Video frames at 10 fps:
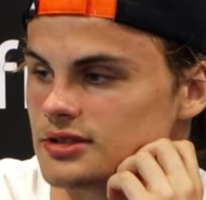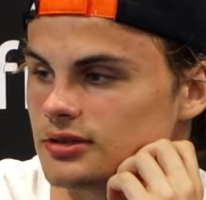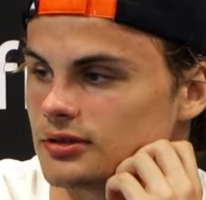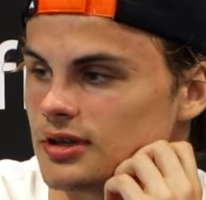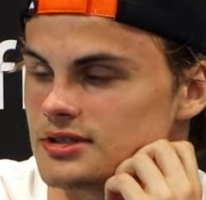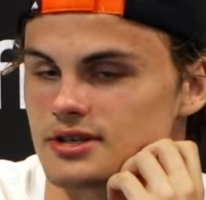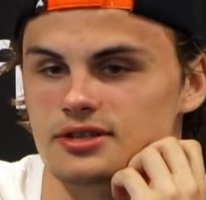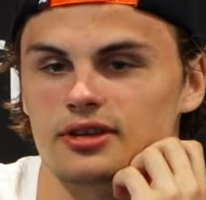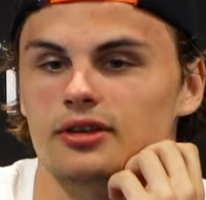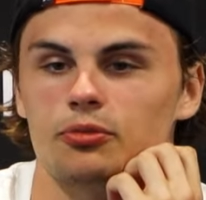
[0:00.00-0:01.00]
as I
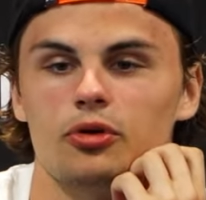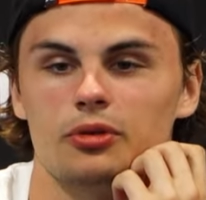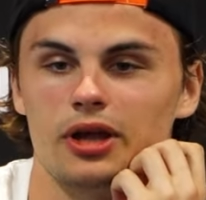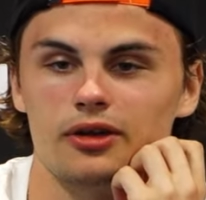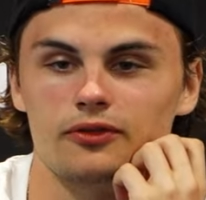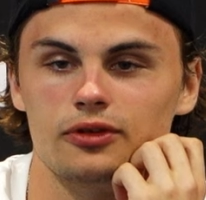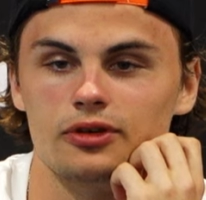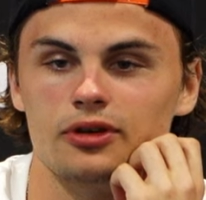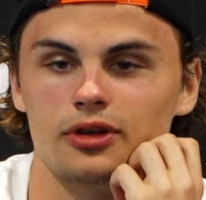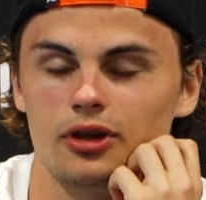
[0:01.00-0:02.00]
said, they probably have
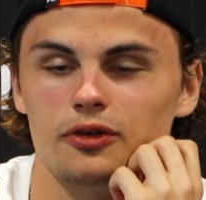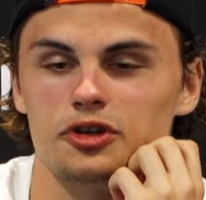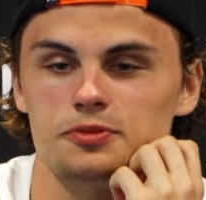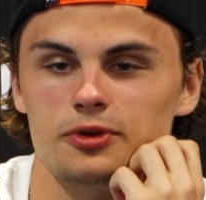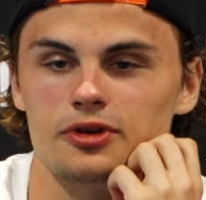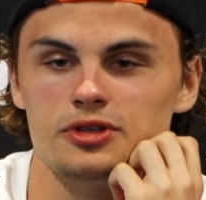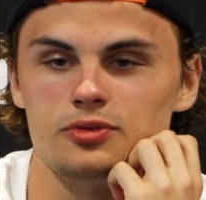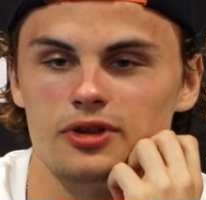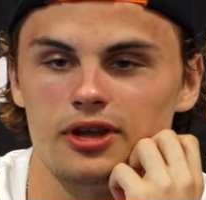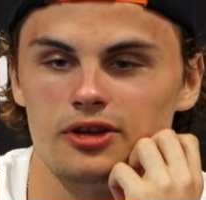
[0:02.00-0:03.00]
a lot of experience
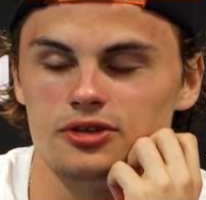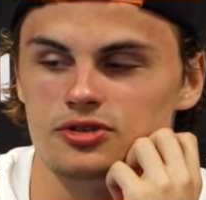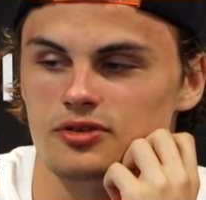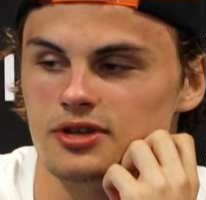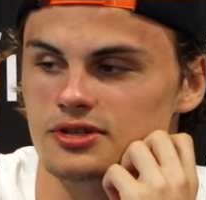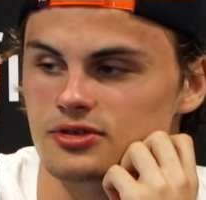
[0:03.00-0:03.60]
with head injuries,